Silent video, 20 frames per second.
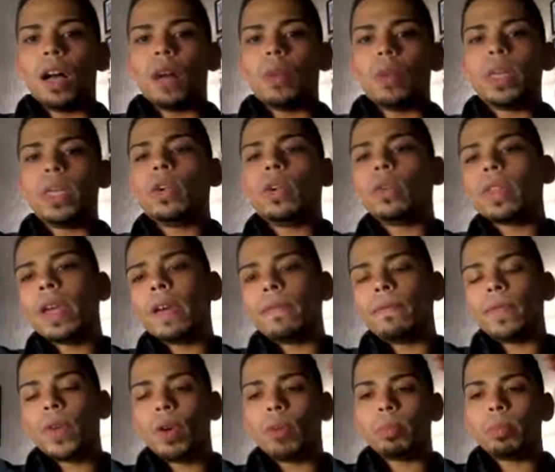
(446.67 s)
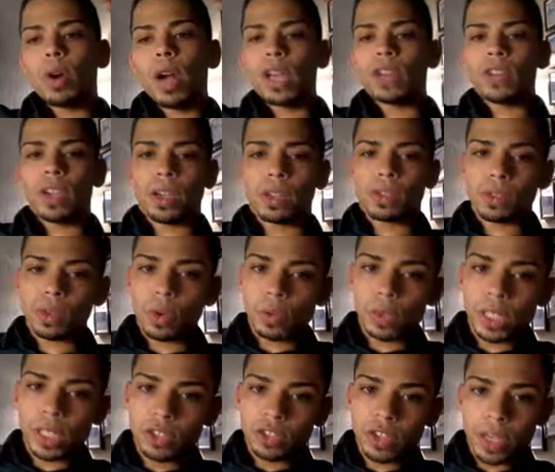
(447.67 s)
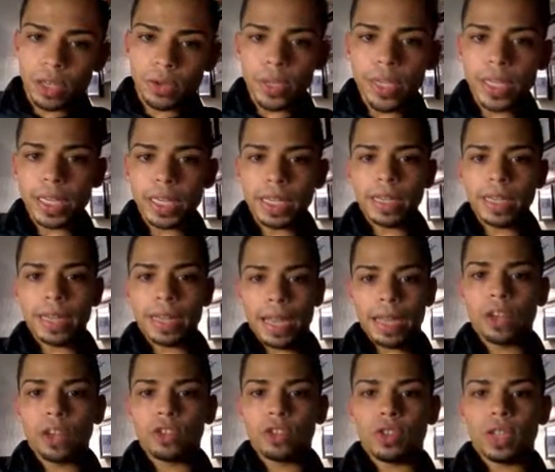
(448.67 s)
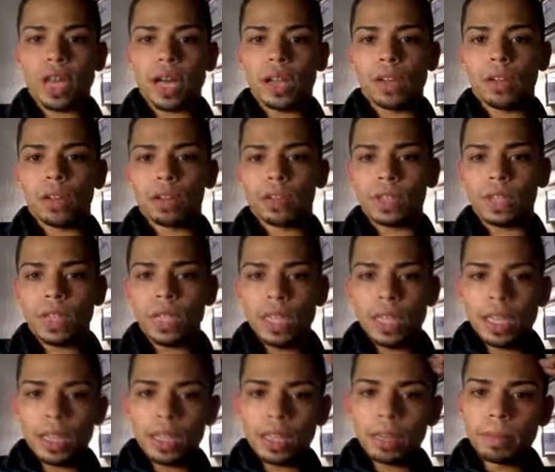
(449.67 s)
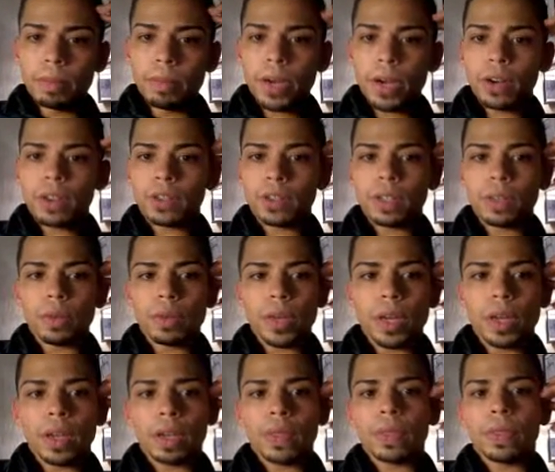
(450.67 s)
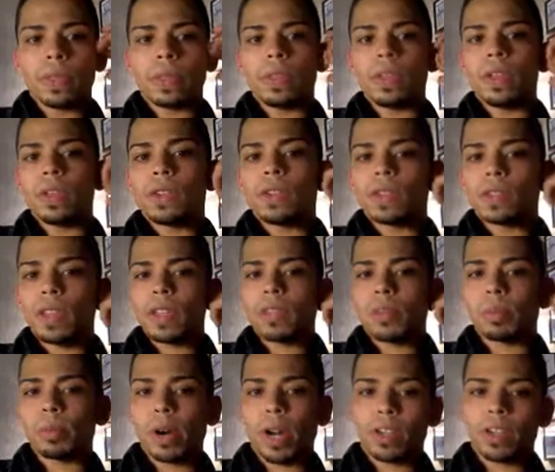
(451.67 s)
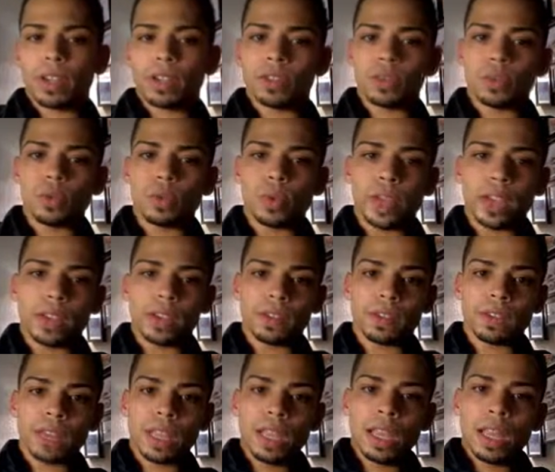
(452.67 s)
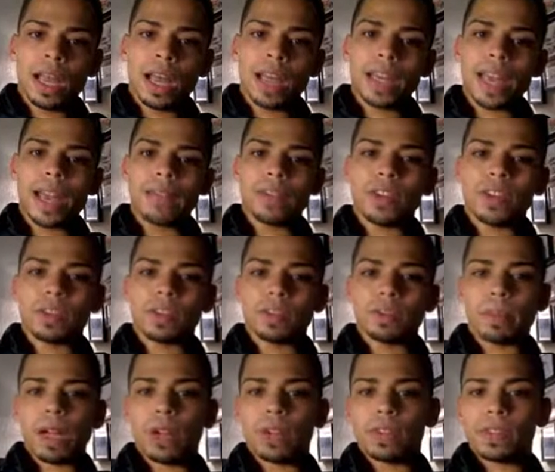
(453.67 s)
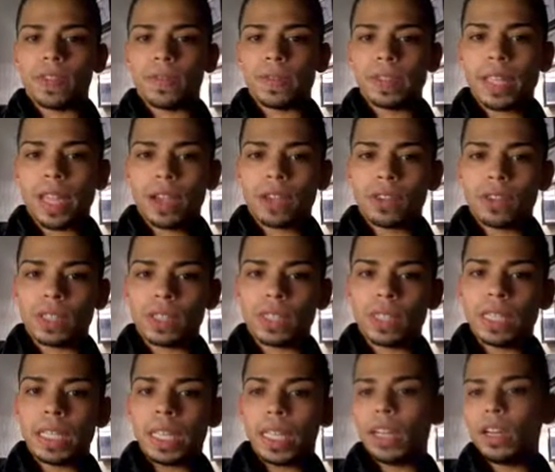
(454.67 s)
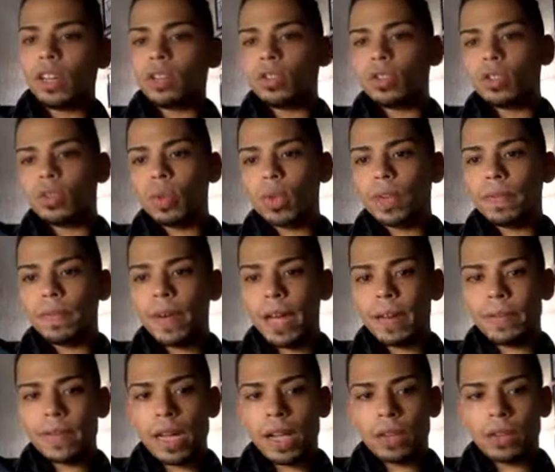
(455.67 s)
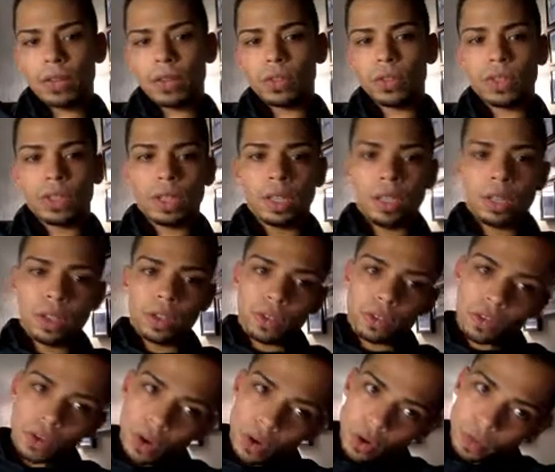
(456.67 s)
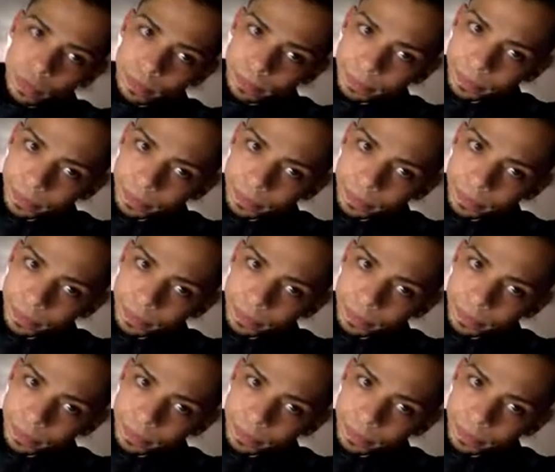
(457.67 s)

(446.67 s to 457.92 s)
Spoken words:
We know that failed projects only generated $900 in comparison with the successful projects, who raised on average about $7,825. So